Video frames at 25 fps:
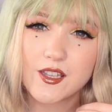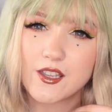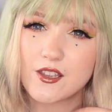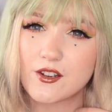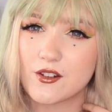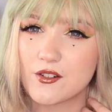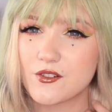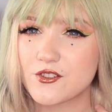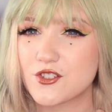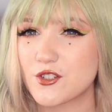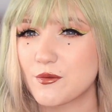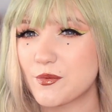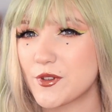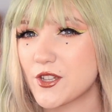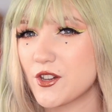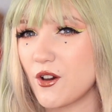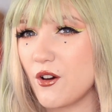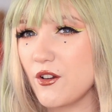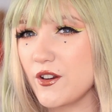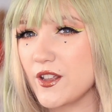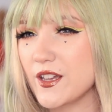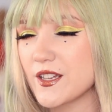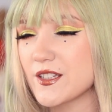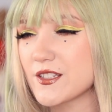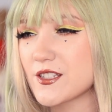You know, to be
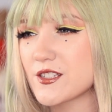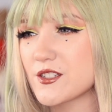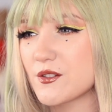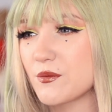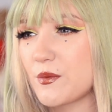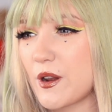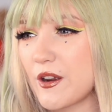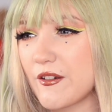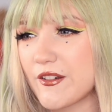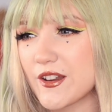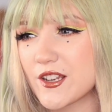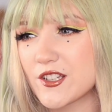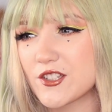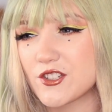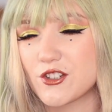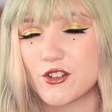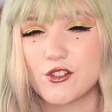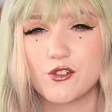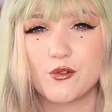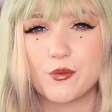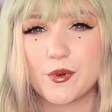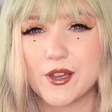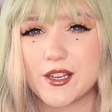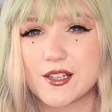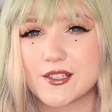honest, wearing
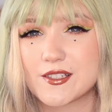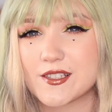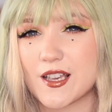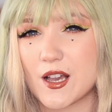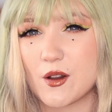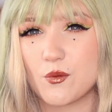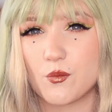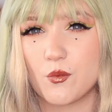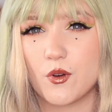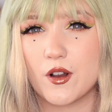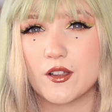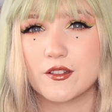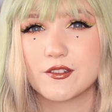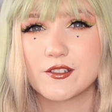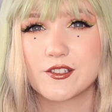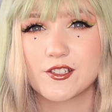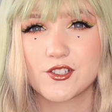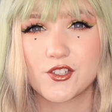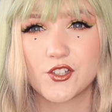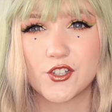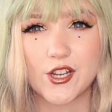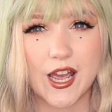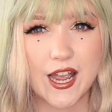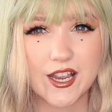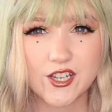2 wigs at once
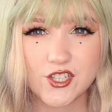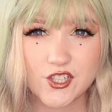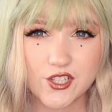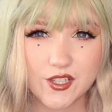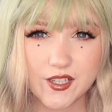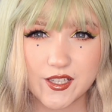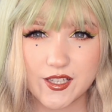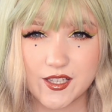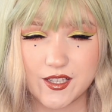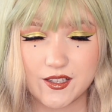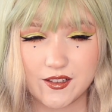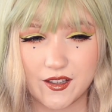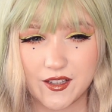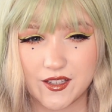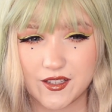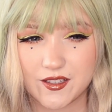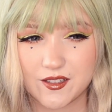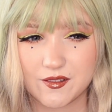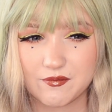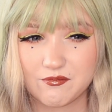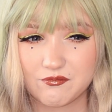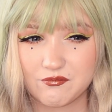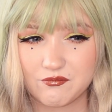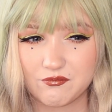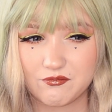could actually,
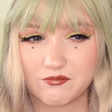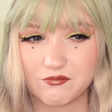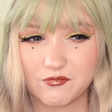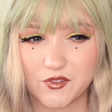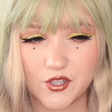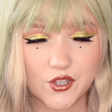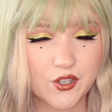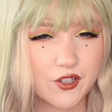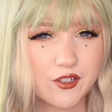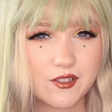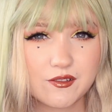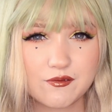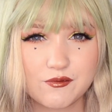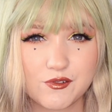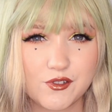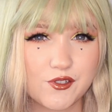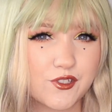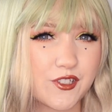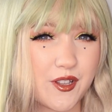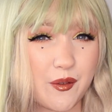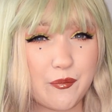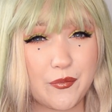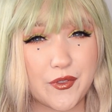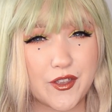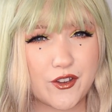like, you could do
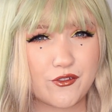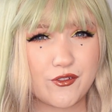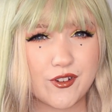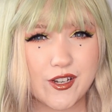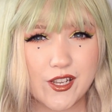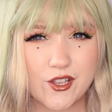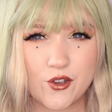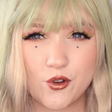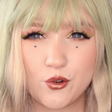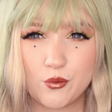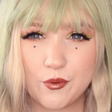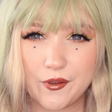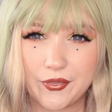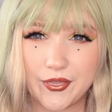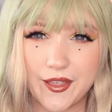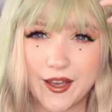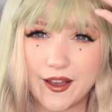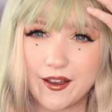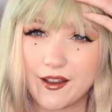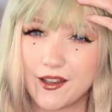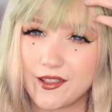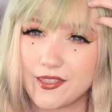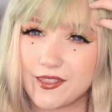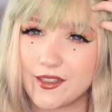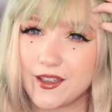something really cool with
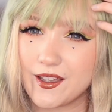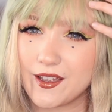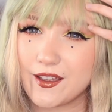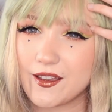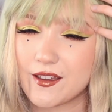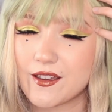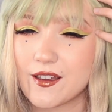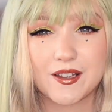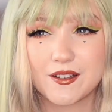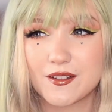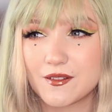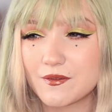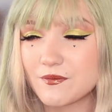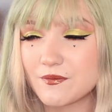that, I think.